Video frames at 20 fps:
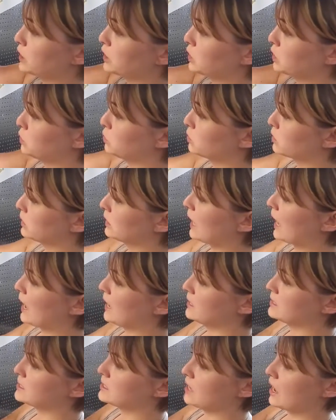can
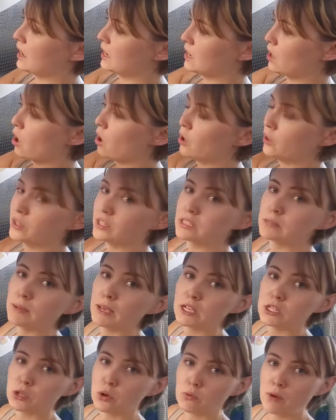utilize all the
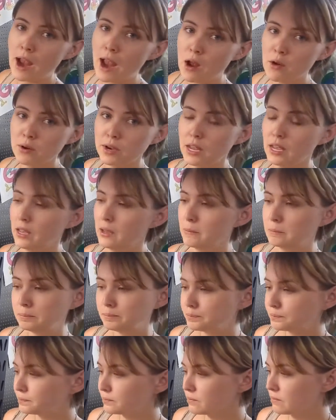space around it
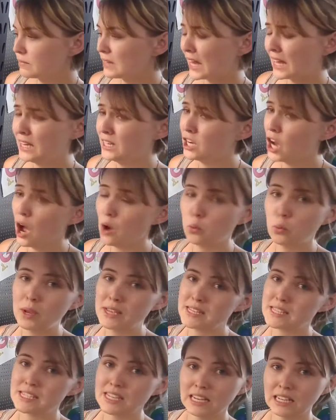and not
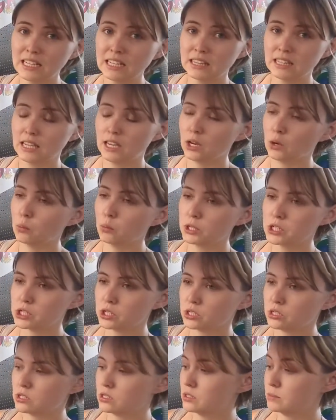waste anything, which
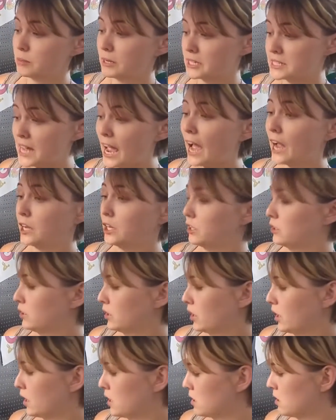is
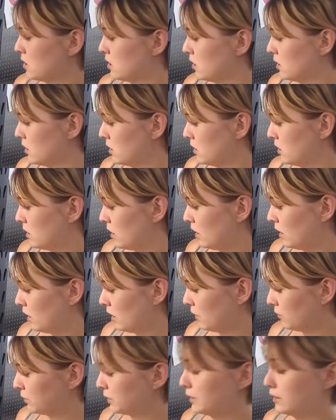spectacular.
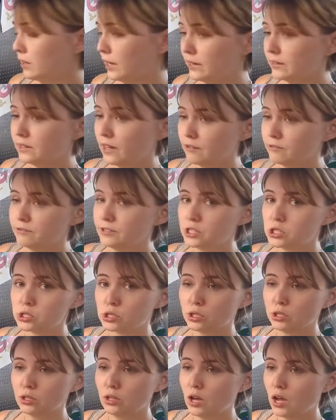I really like that feature
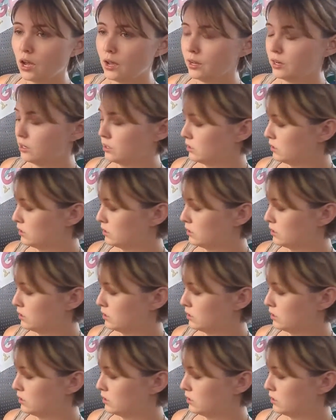a lot.